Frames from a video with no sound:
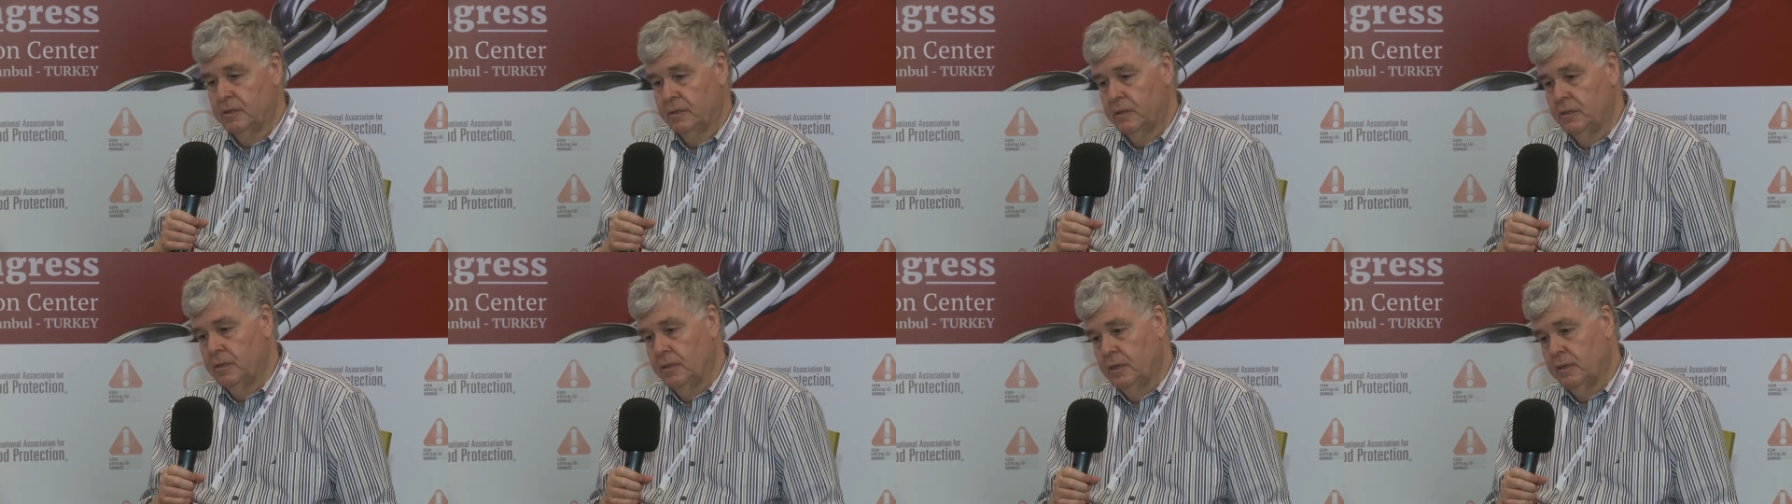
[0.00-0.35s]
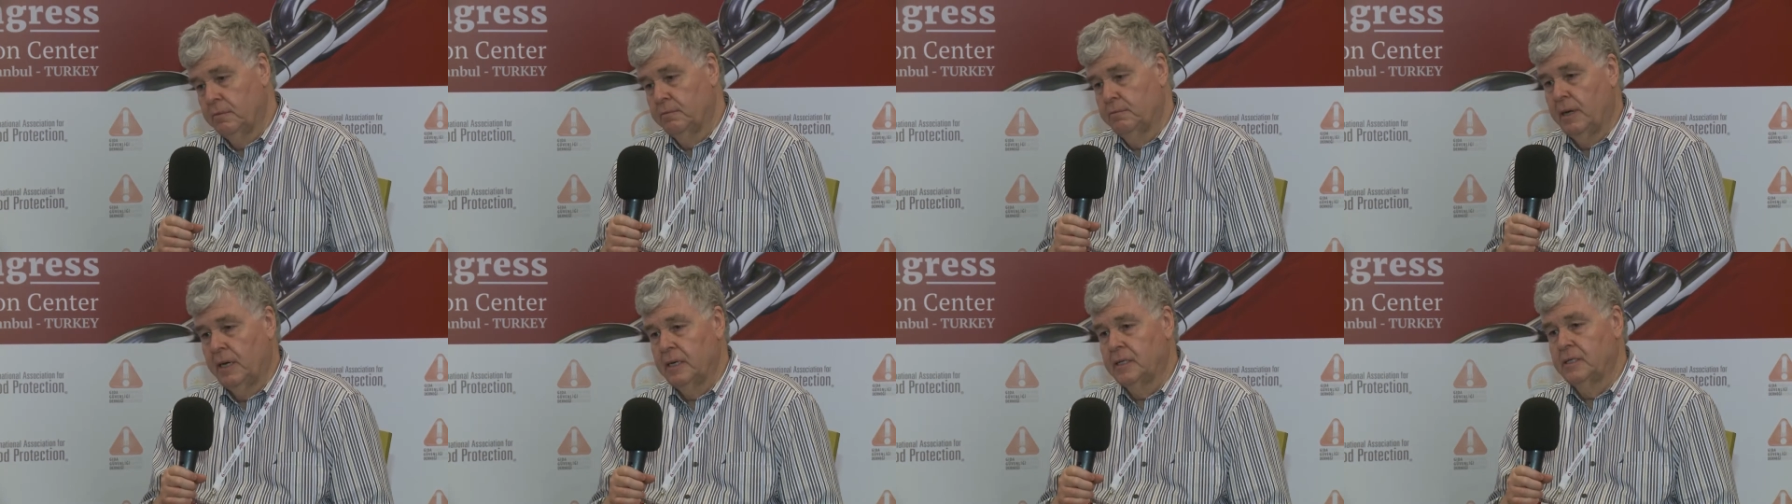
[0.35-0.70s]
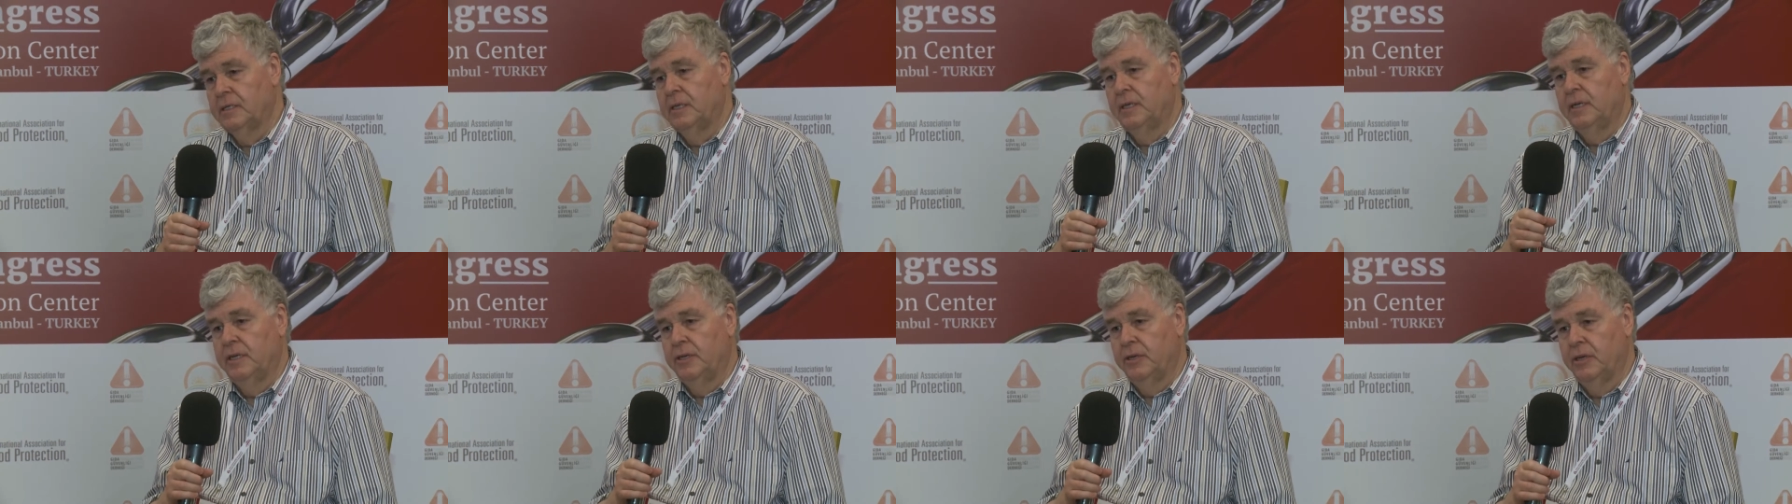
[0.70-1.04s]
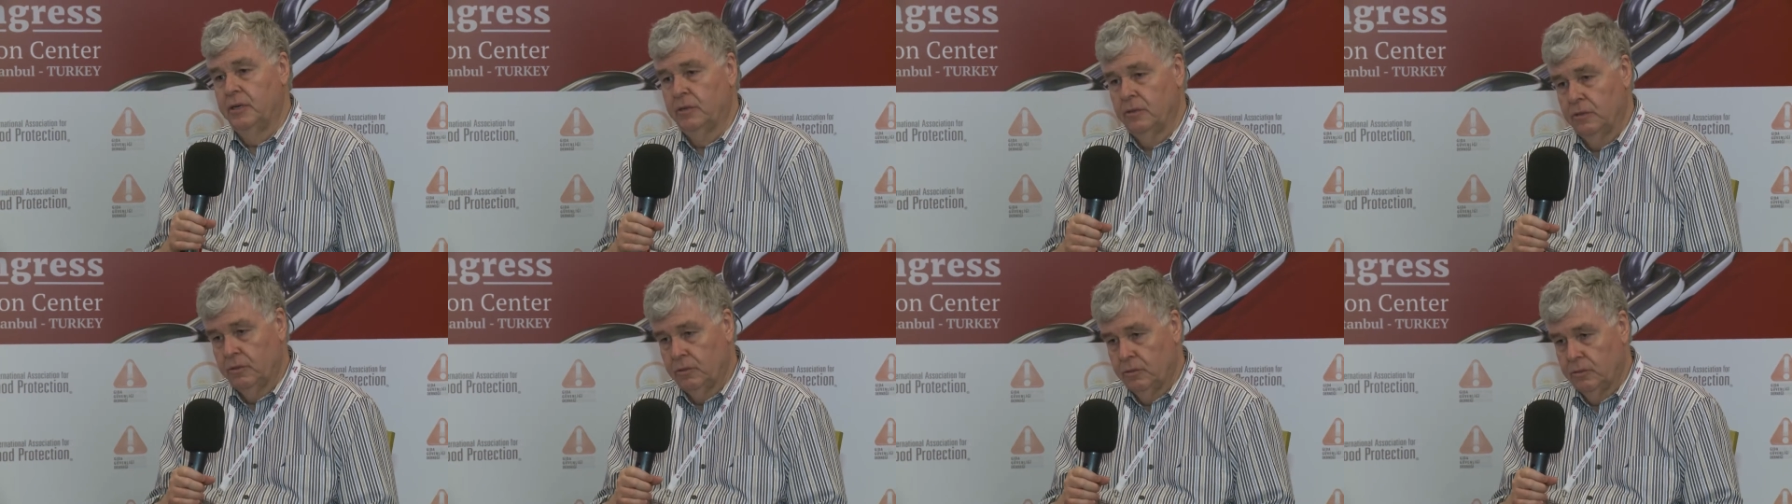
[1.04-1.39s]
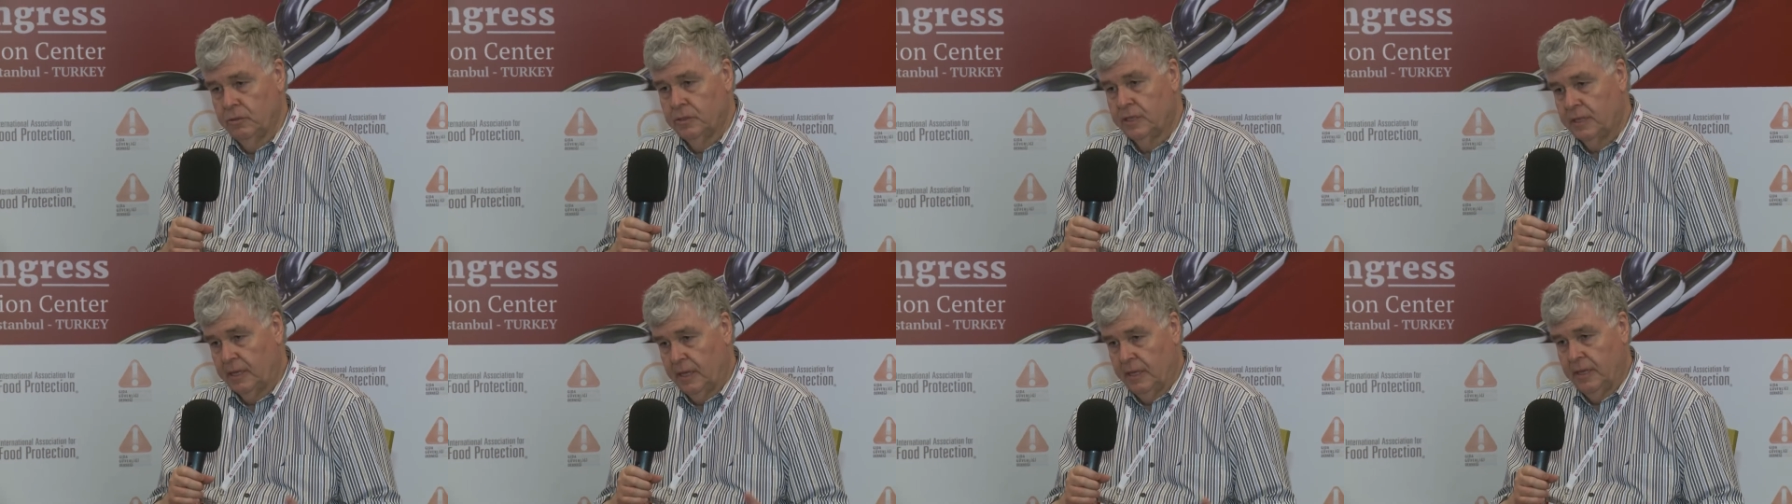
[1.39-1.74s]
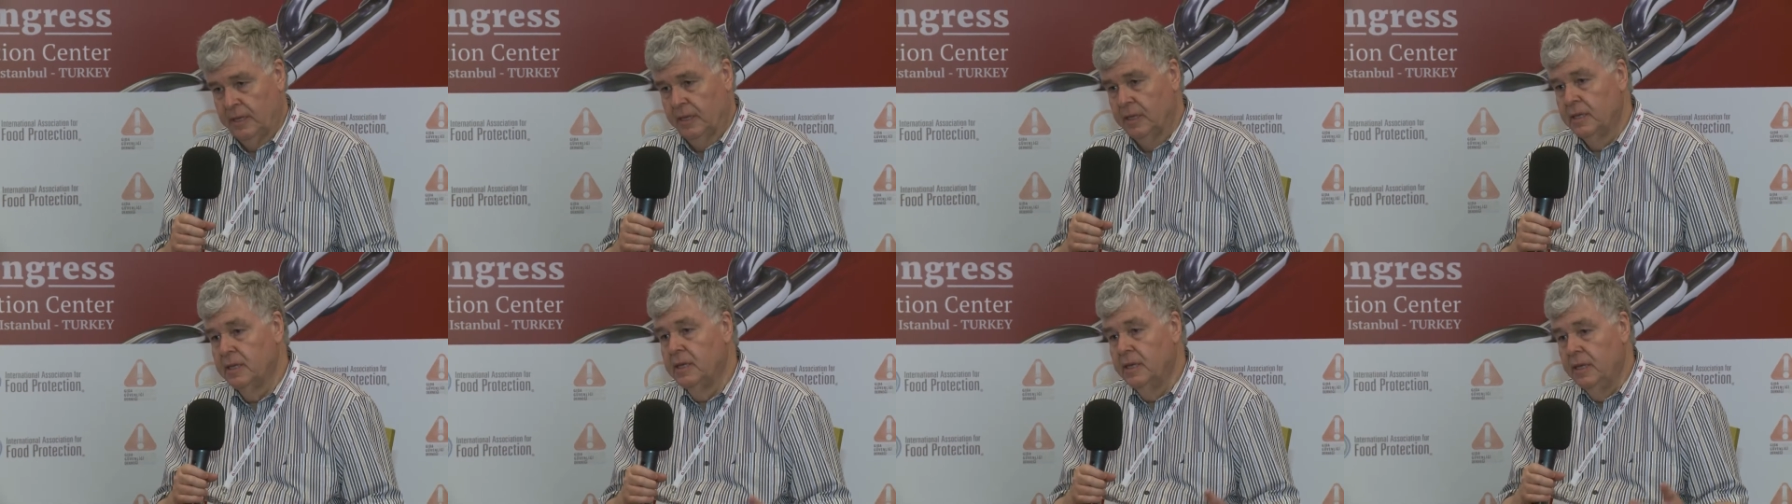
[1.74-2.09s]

not bacteria, although still